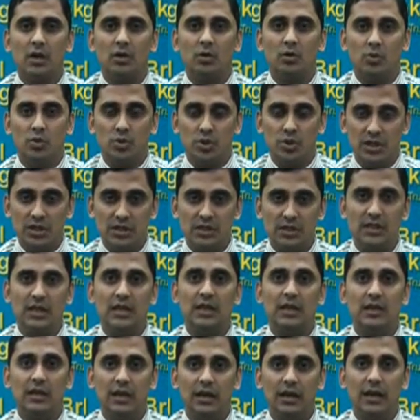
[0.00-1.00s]
to
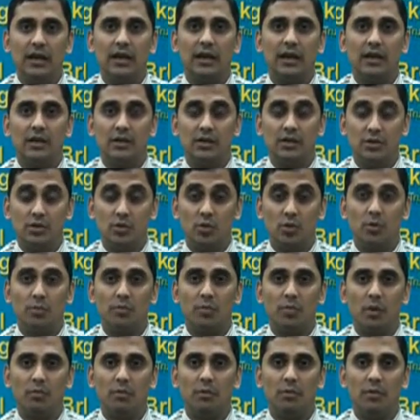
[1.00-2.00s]
see, indicate and show
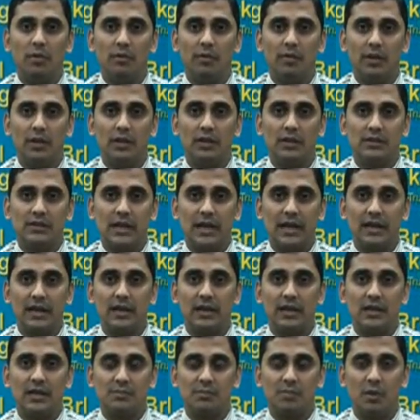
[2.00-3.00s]
probably whether the
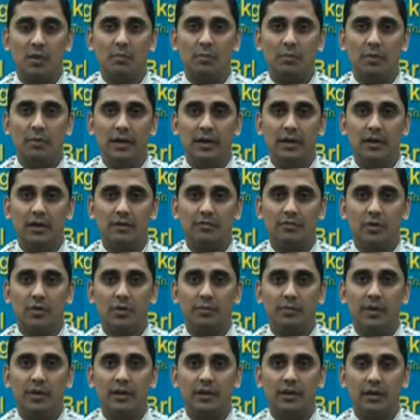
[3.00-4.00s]
cycle has probably turned for
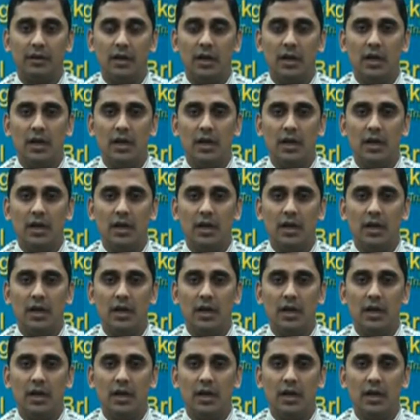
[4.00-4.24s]
the better.